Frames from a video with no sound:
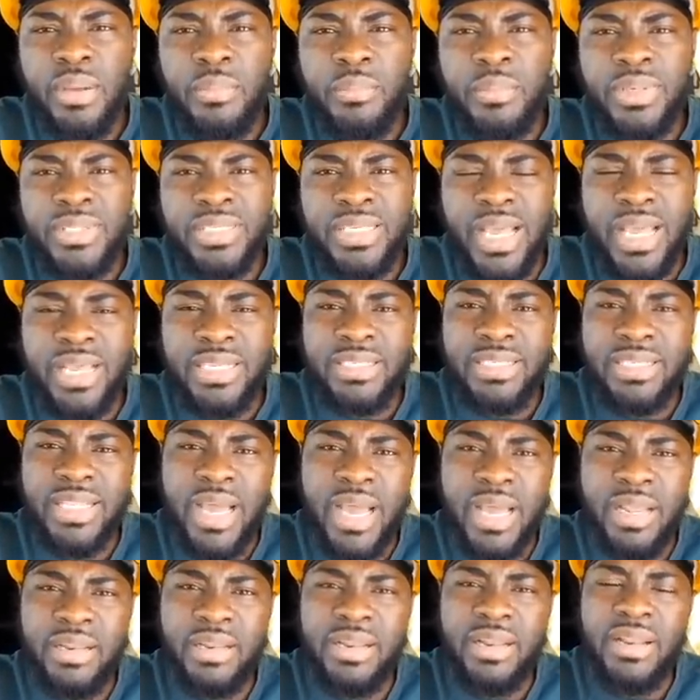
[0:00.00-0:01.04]
besides
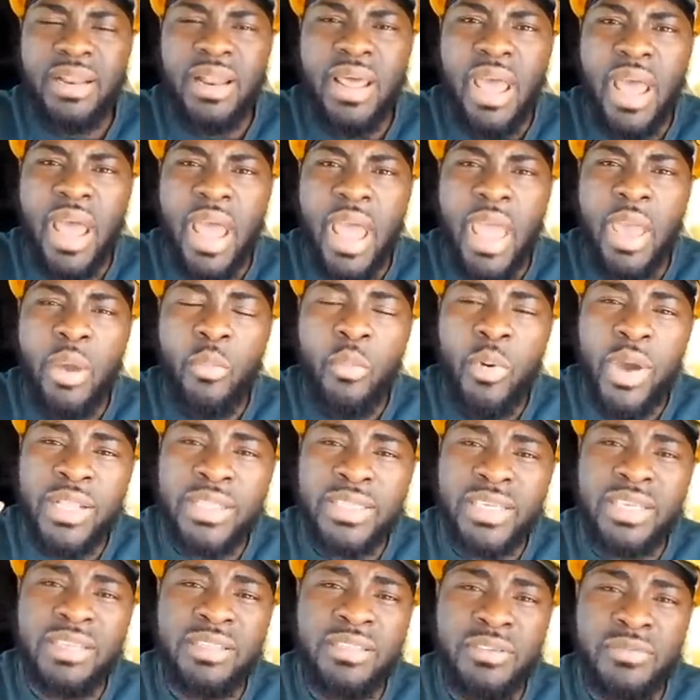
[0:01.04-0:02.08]
that i
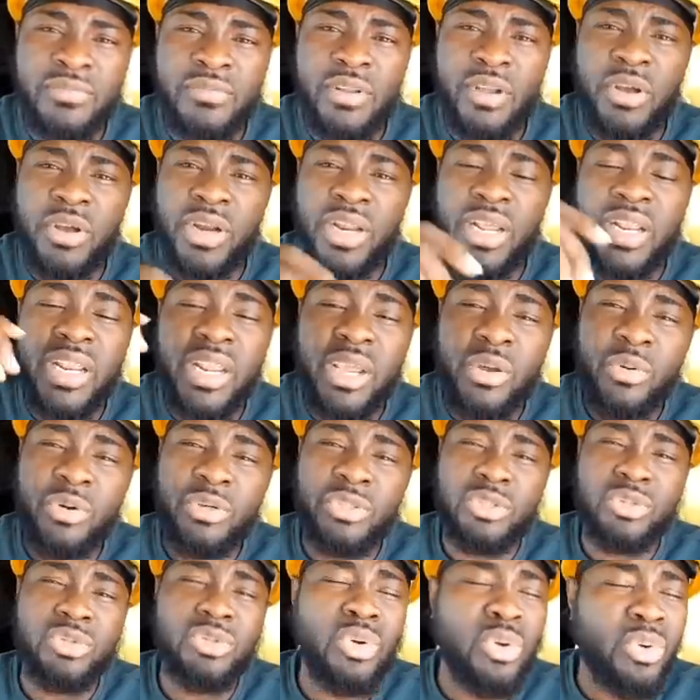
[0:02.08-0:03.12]
went into florida and there
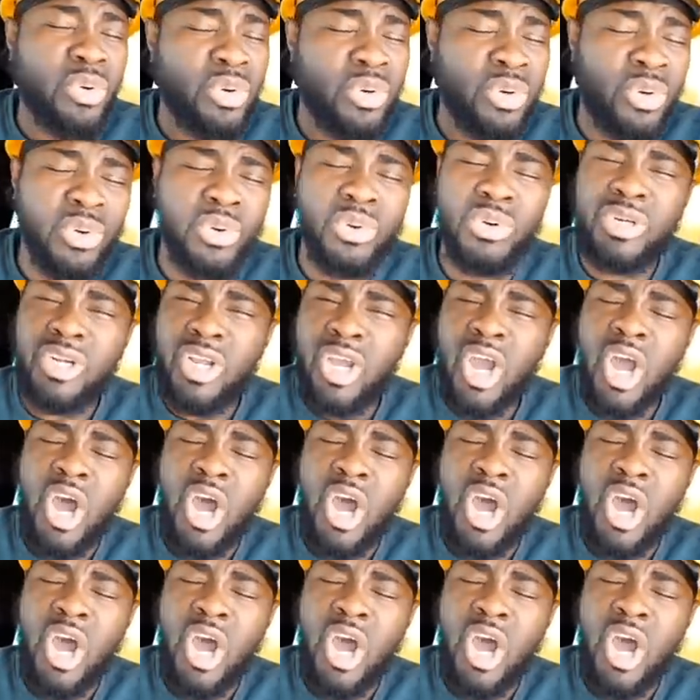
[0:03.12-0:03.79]
was no load